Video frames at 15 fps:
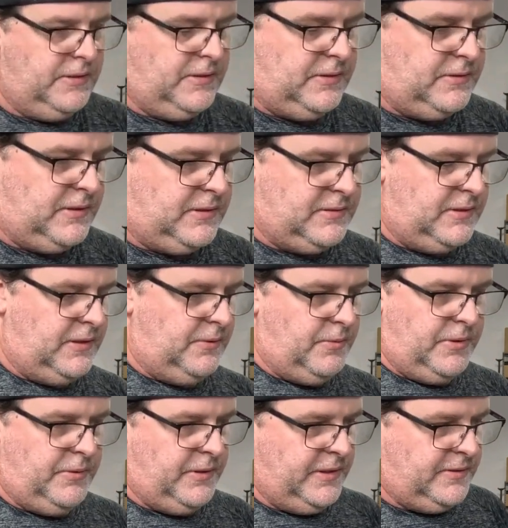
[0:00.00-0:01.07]
I'll tell you
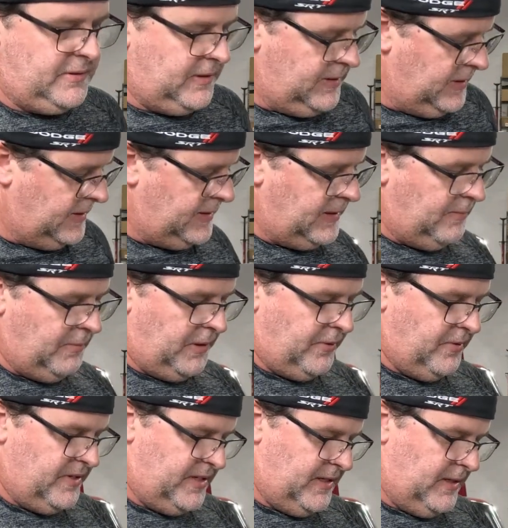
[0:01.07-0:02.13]
what it is because they sent me a
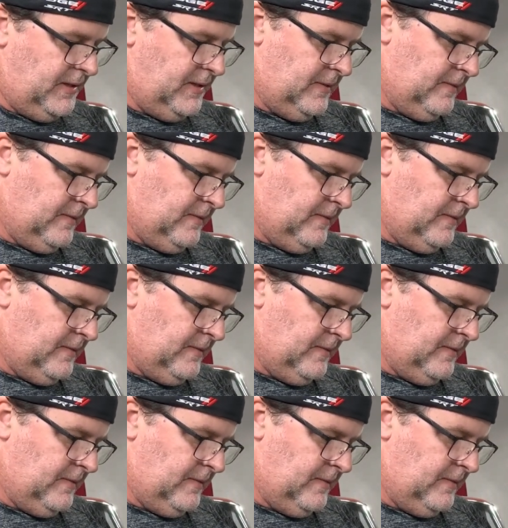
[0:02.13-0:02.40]
receipt.